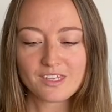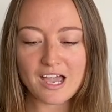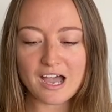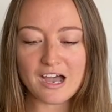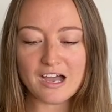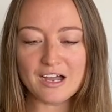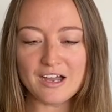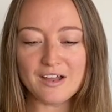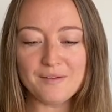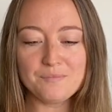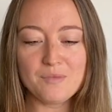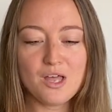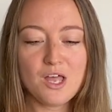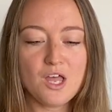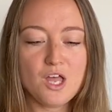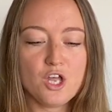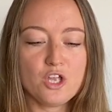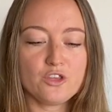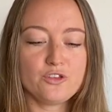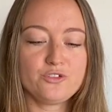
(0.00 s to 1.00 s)
The
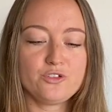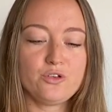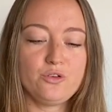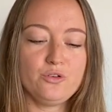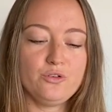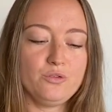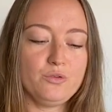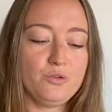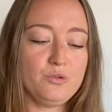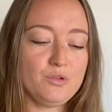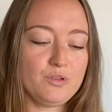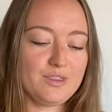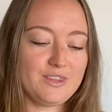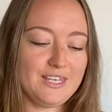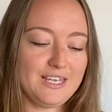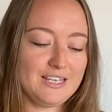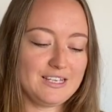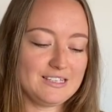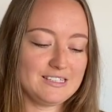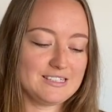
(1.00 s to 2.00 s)
two
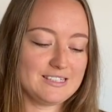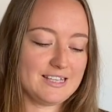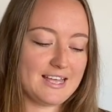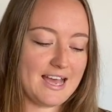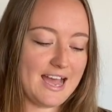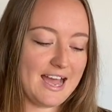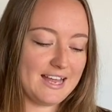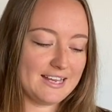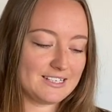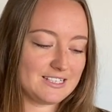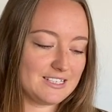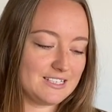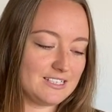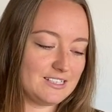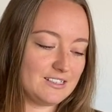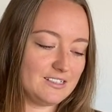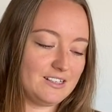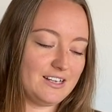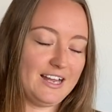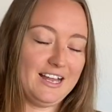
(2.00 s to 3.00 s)
things that
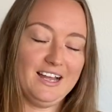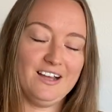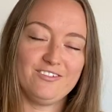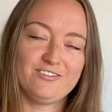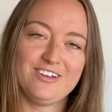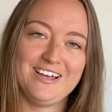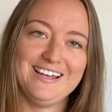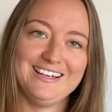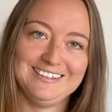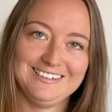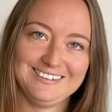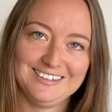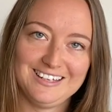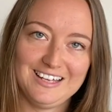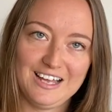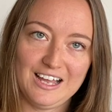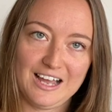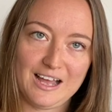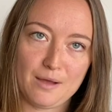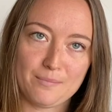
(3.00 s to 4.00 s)
I have
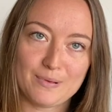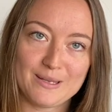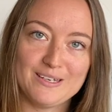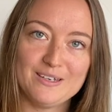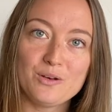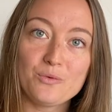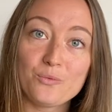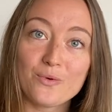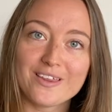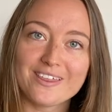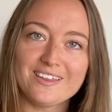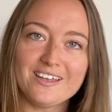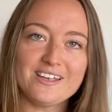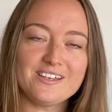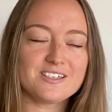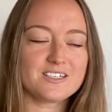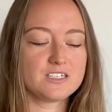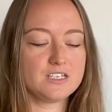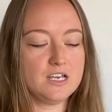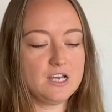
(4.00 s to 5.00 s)
happen with
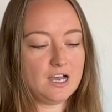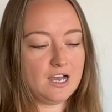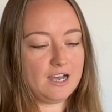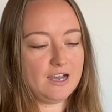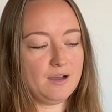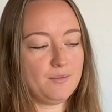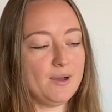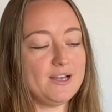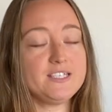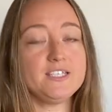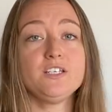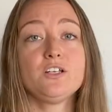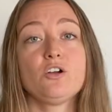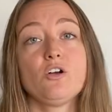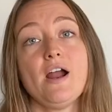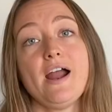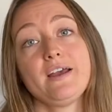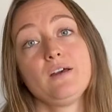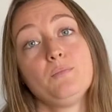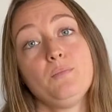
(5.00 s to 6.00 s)
it. I did
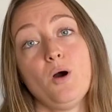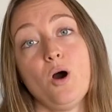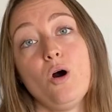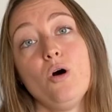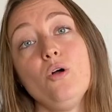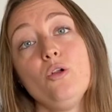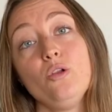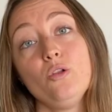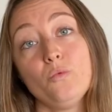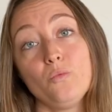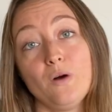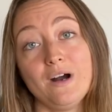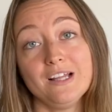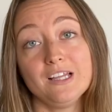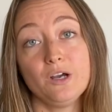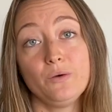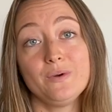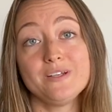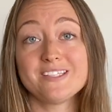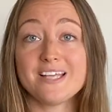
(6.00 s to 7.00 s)
crack a pole while
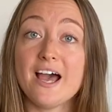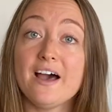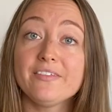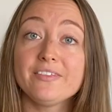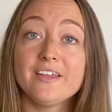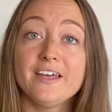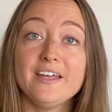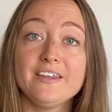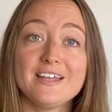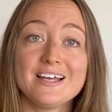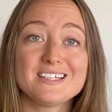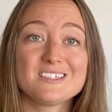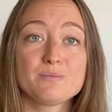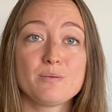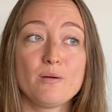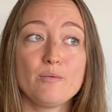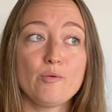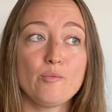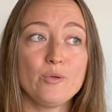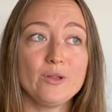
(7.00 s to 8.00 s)
I was out there. That's
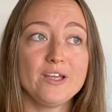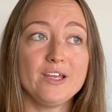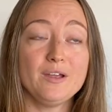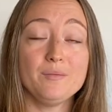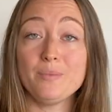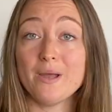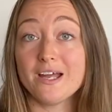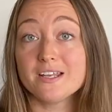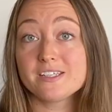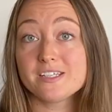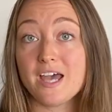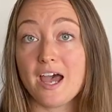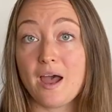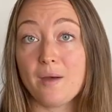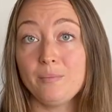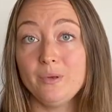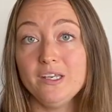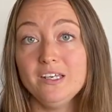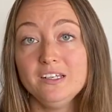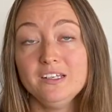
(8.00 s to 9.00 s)
probably bound to
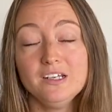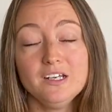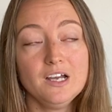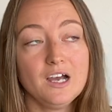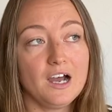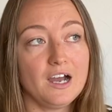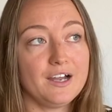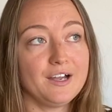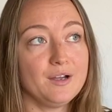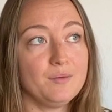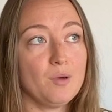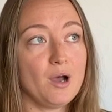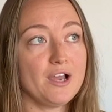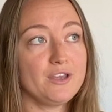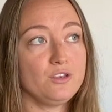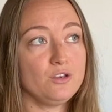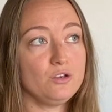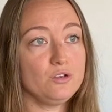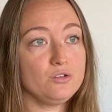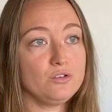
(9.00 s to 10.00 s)
happen. I
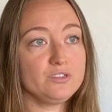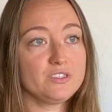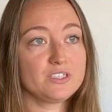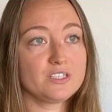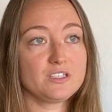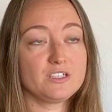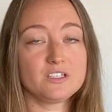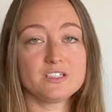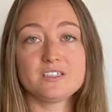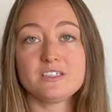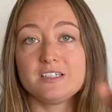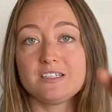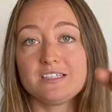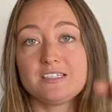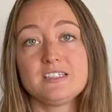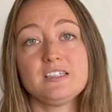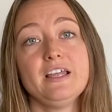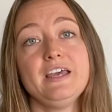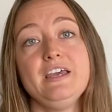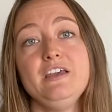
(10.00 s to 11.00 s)
used just the
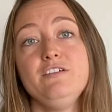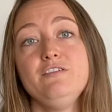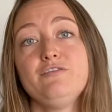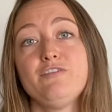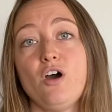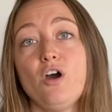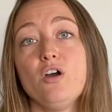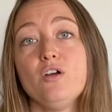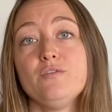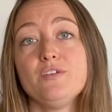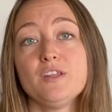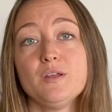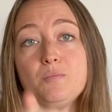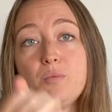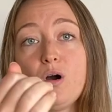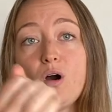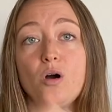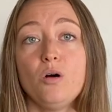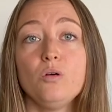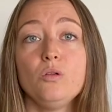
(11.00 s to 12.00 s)
sleeve over the
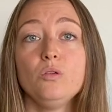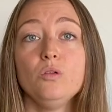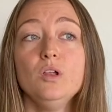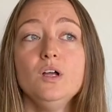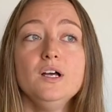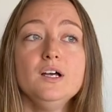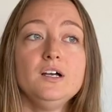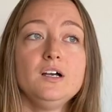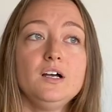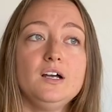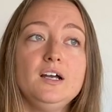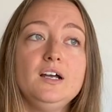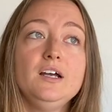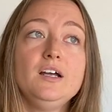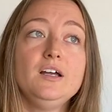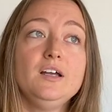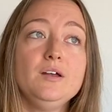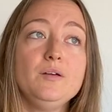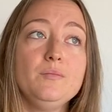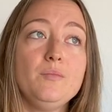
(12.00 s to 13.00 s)
pole,
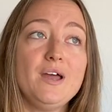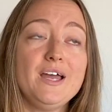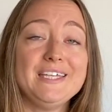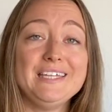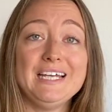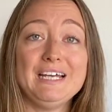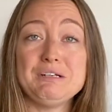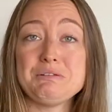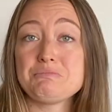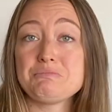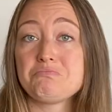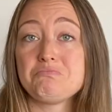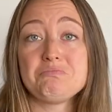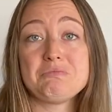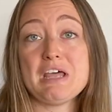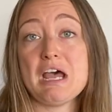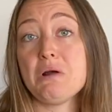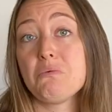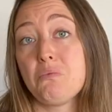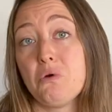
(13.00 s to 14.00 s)
and
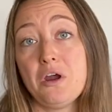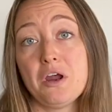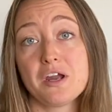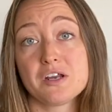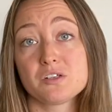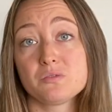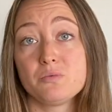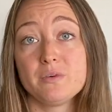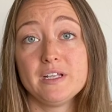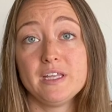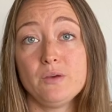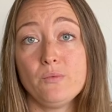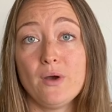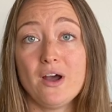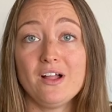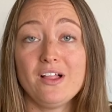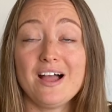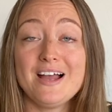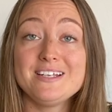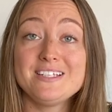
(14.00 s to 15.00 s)
that worked really
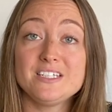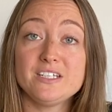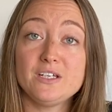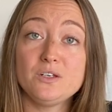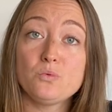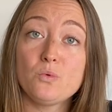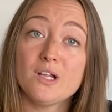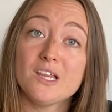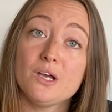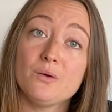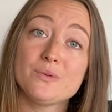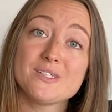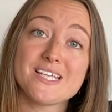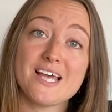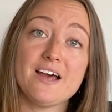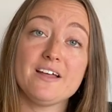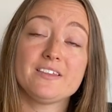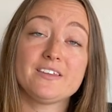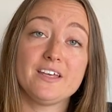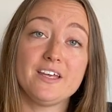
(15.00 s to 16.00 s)
well. I did, while I was
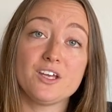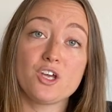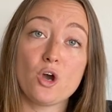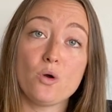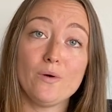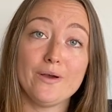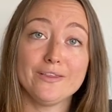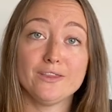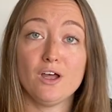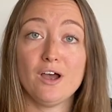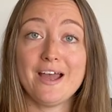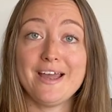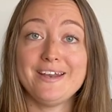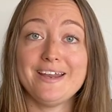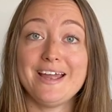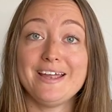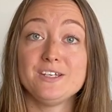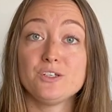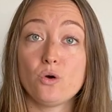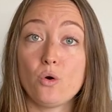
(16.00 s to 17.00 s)
out there, go online
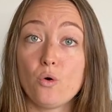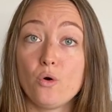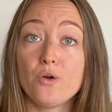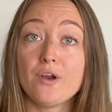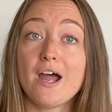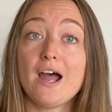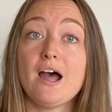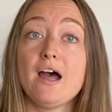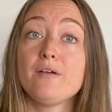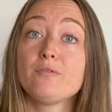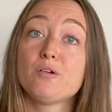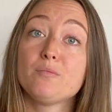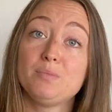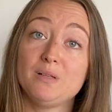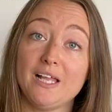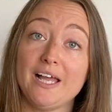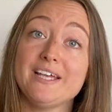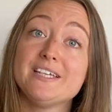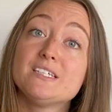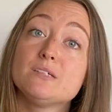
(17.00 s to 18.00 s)
and order a
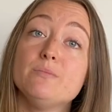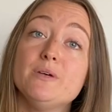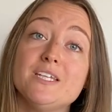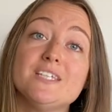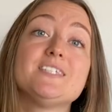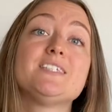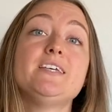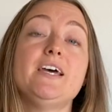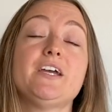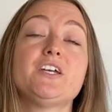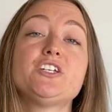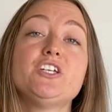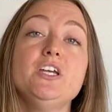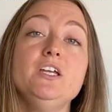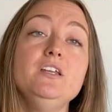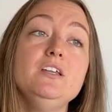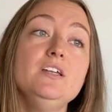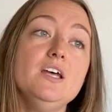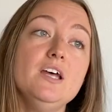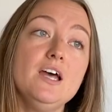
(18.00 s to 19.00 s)
replacement
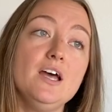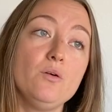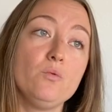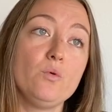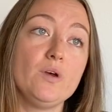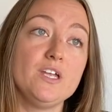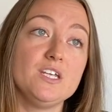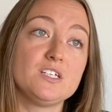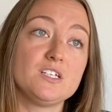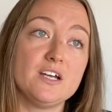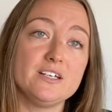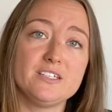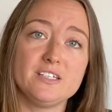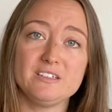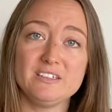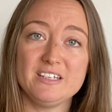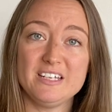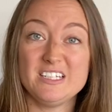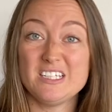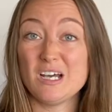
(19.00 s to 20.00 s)
section, which I
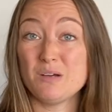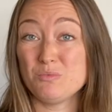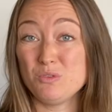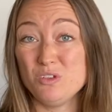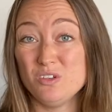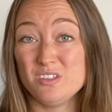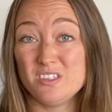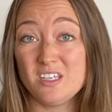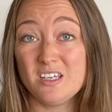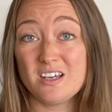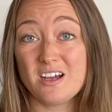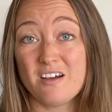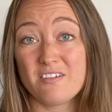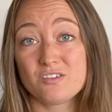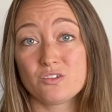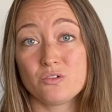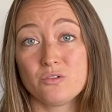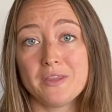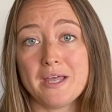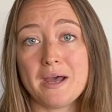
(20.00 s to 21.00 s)
didn't end up using
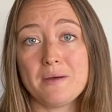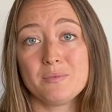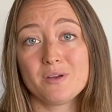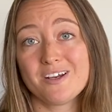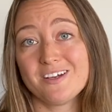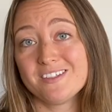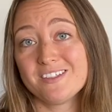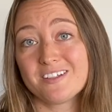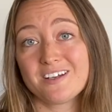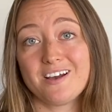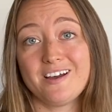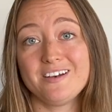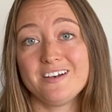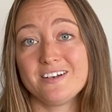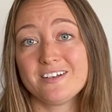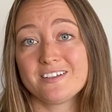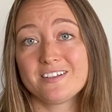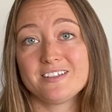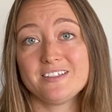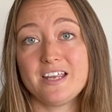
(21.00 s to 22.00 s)
after all that, because it kind of
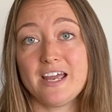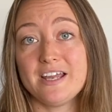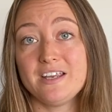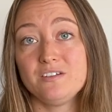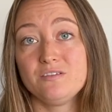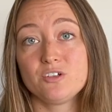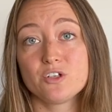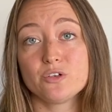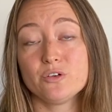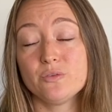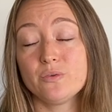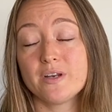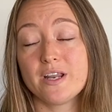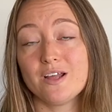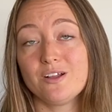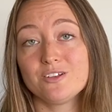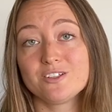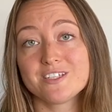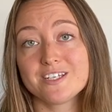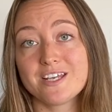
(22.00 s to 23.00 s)
just stayed true and
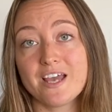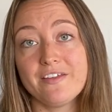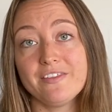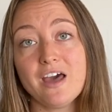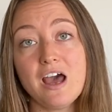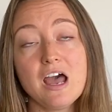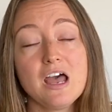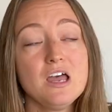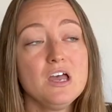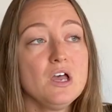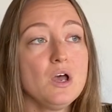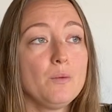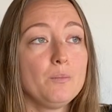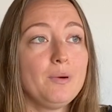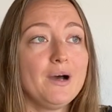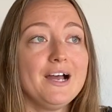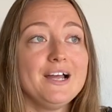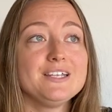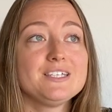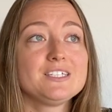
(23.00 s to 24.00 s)
held together.
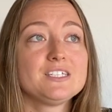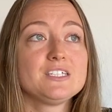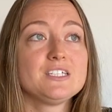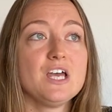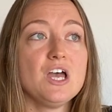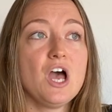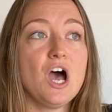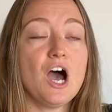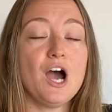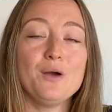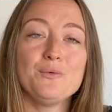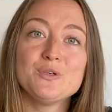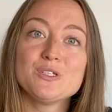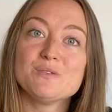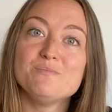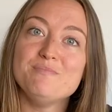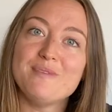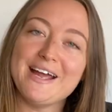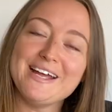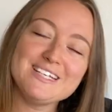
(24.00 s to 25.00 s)
But I was
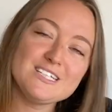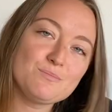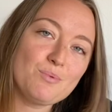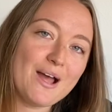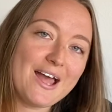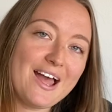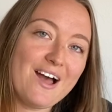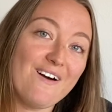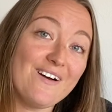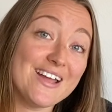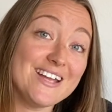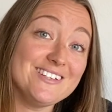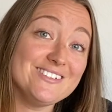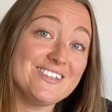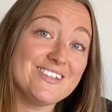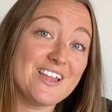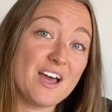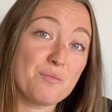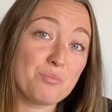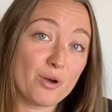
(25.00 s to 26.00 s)
amazed by how easy
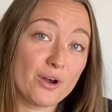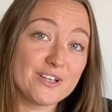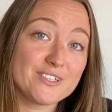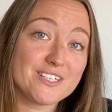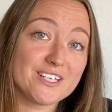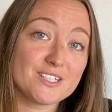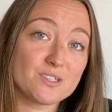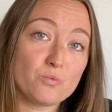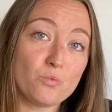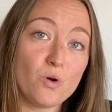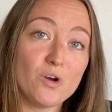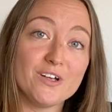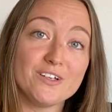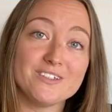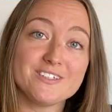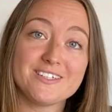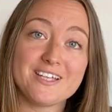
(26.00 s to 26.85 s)
that process was.